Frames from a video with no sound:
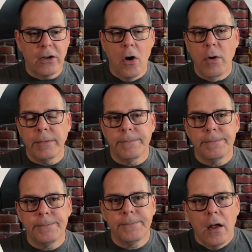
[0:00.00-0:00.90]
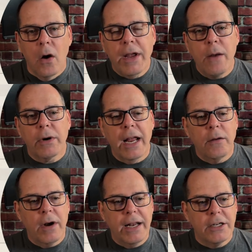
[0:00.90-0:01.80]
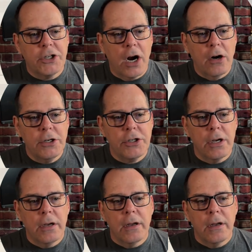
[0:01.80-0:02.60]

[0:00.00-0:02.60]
going. Okay, we're getting ready to charge.